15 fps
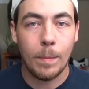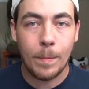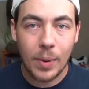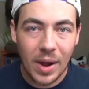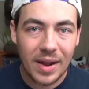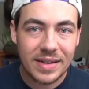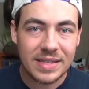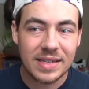
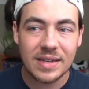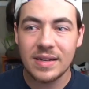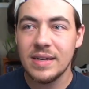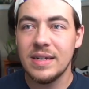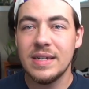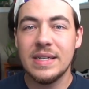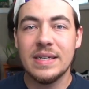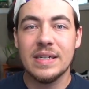But
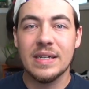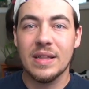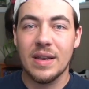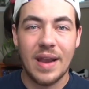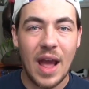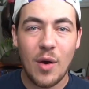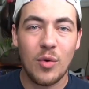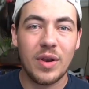
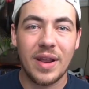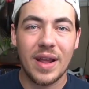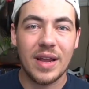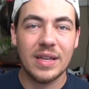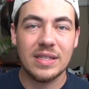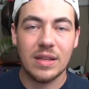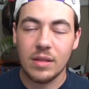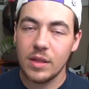
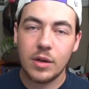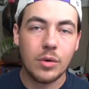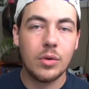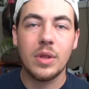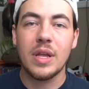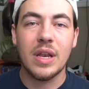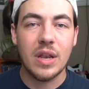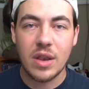nowadays,
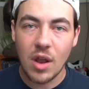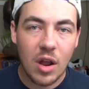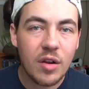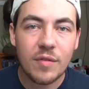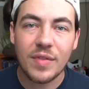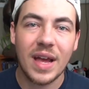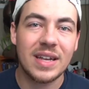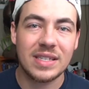literally none of
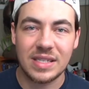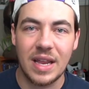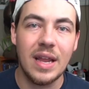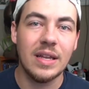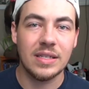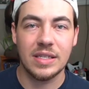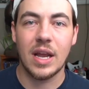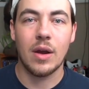that
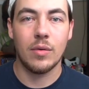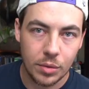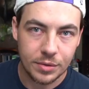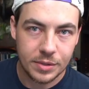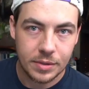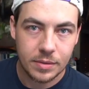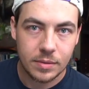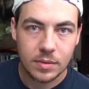stands out.
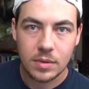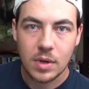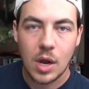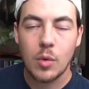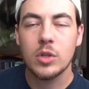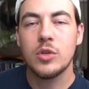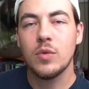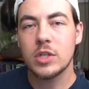I
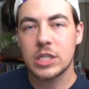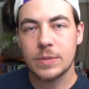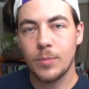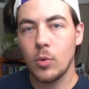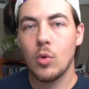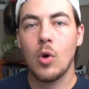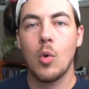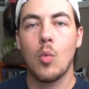want to
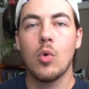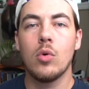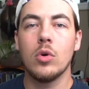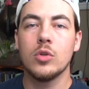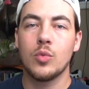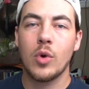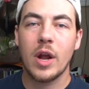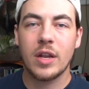explore a world
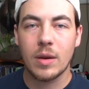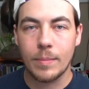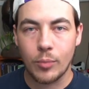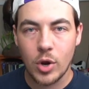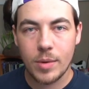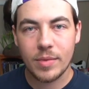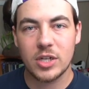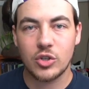where I could
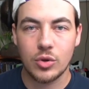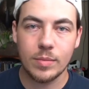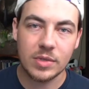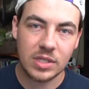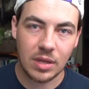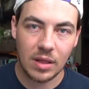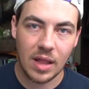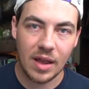bring my streams
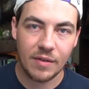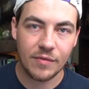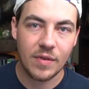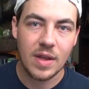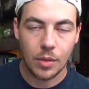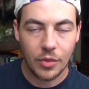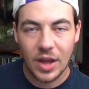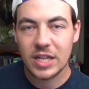to life.
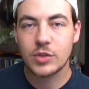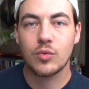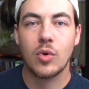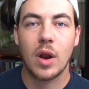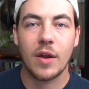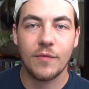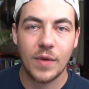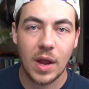That's where
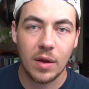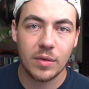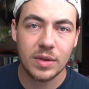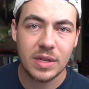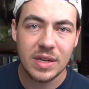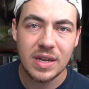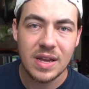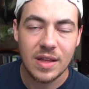I found
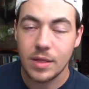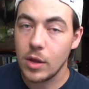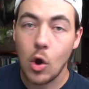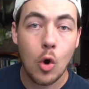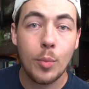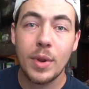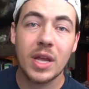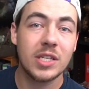the O
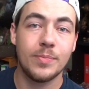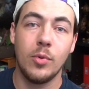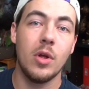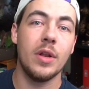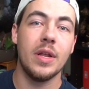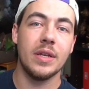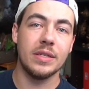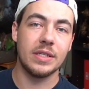B S
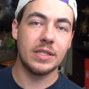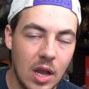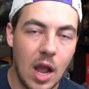plugins.